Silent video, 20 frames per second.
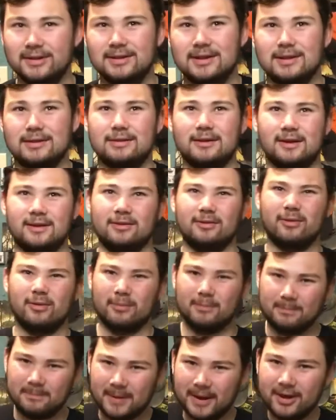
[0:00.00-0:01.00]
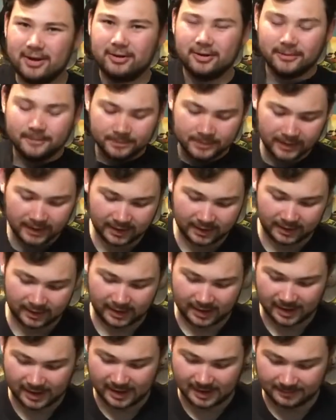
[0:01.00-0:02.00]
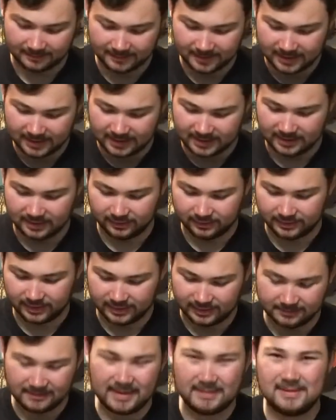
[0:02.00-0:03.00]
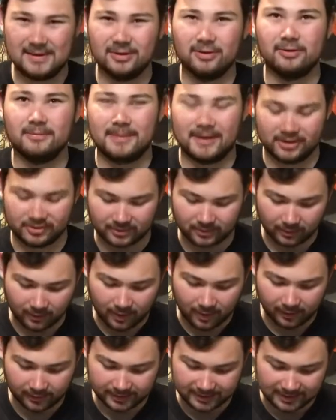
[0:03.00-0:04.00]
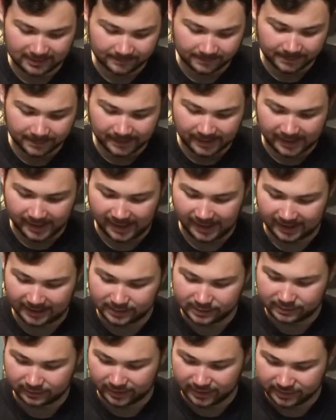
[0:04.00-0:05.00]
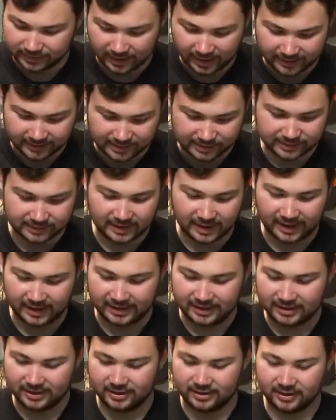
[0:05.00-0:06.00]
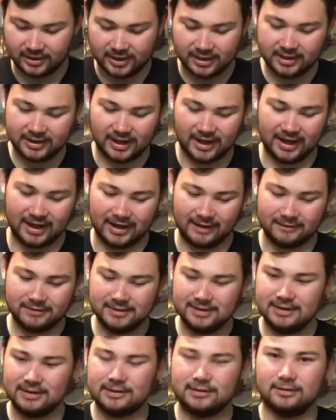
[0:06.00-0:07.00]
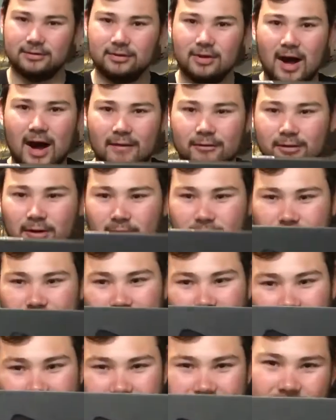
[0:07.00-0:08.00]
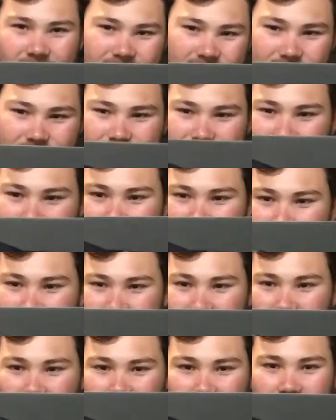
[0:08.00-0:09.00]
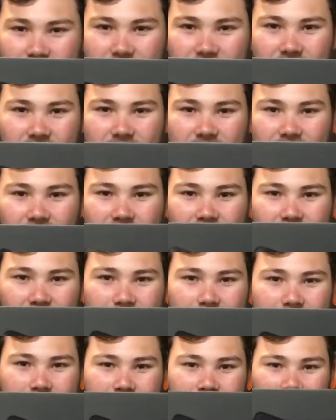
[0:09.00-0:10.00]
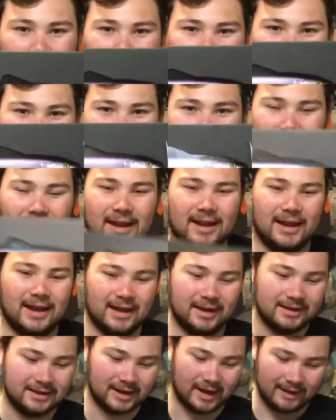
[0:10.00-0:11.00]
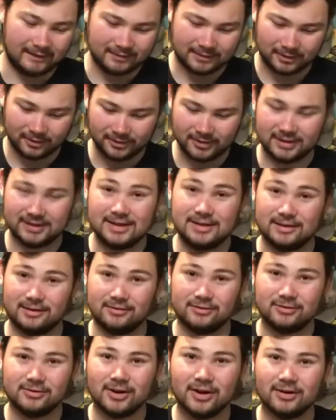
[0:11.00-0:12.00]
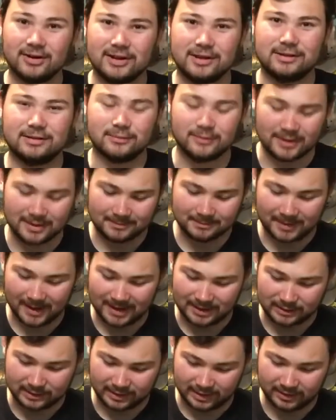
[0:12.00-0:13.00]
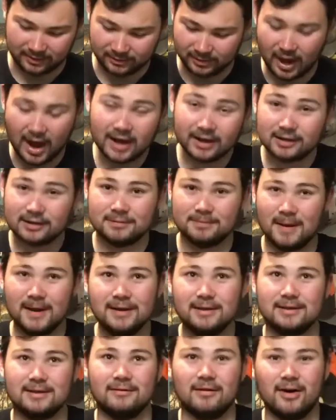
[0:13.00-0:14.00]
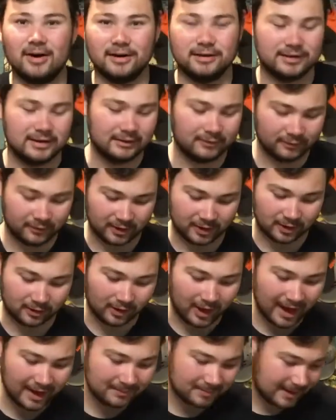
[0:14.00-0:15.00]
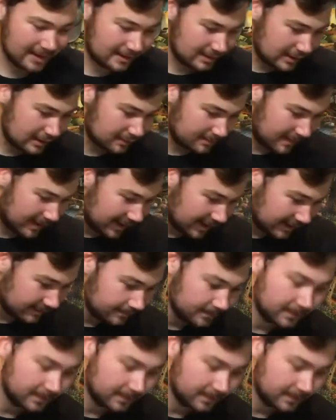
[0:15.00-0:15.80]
get something a little bigger, something maybe a little better quality. And so I saw this guy here, and I've seen this a lot floating around, YouTube and stuff. And I've heard that these are really sweet baits, and they're not expensive, honestly. For a glide bait this big,